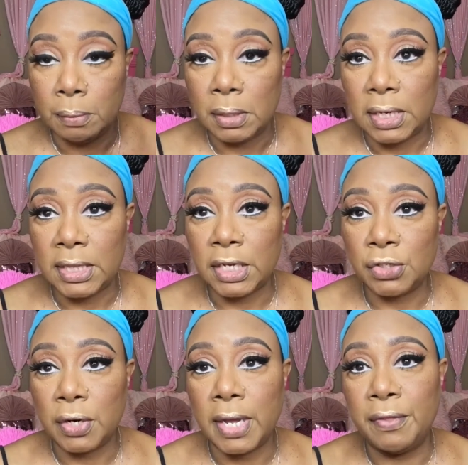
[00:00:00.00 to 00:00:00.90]
Let that
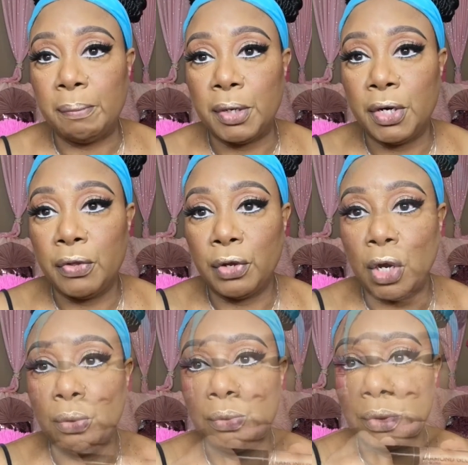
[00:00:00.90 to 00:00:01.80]
dry and then put another
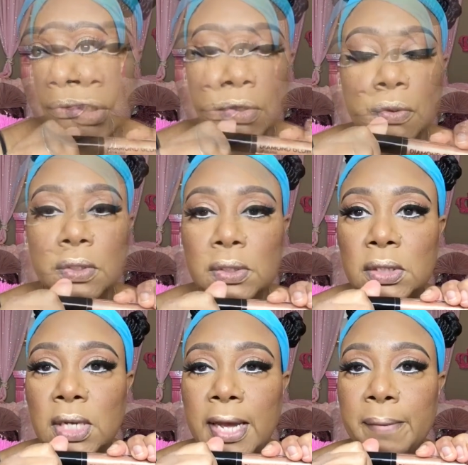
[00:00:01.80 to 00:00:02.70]
coat. I'm going to do this
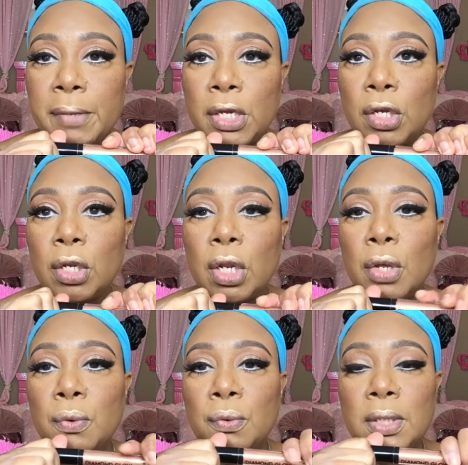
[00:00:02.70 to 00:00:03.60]
Diamond
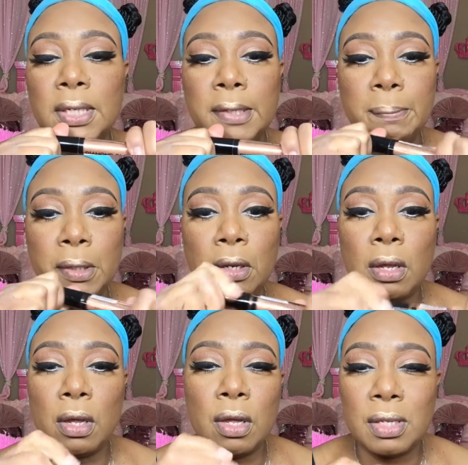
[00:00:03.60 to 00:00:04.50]
Glow Lip
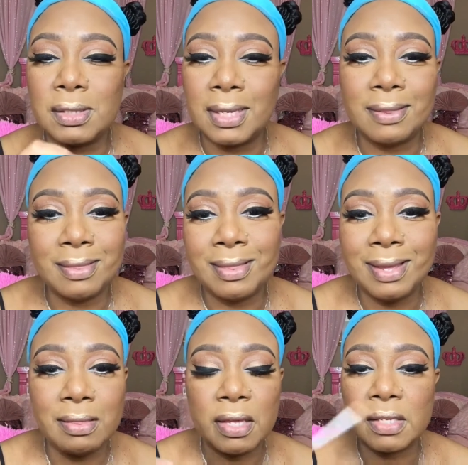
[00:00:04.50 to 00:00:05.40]
Gloss. I
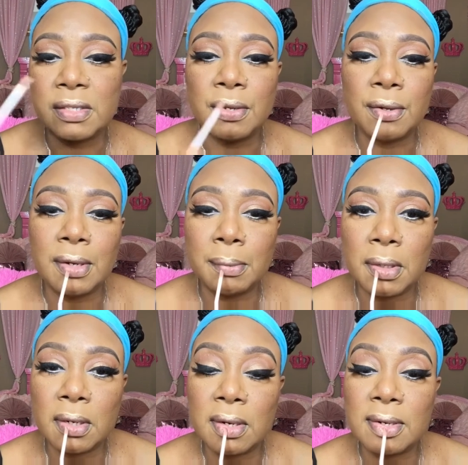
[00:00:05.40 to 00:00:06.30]
think that's all I'm
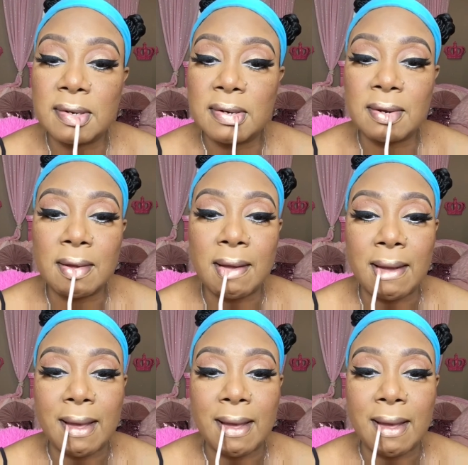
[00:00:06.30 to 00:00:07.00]
going to do.